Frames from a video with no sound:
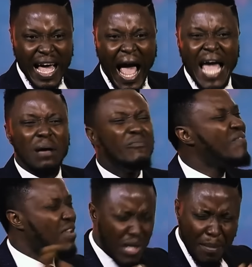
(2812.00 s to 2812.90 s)
You
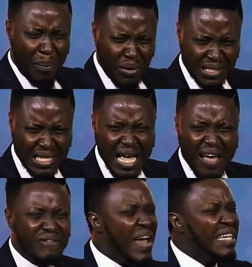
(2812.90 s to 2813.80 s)
get my point?
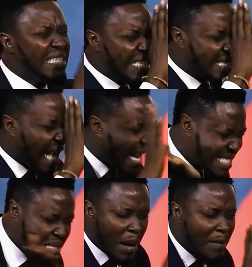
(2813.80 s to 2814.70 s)
Very detached
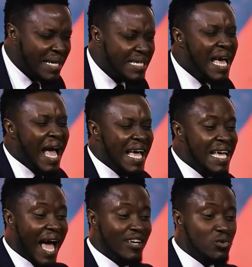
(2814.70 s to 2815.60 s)
in my mind.
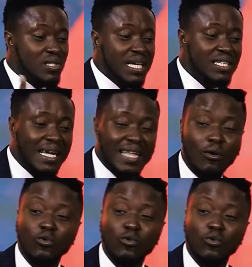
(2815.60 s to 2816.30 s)
I used to say it that.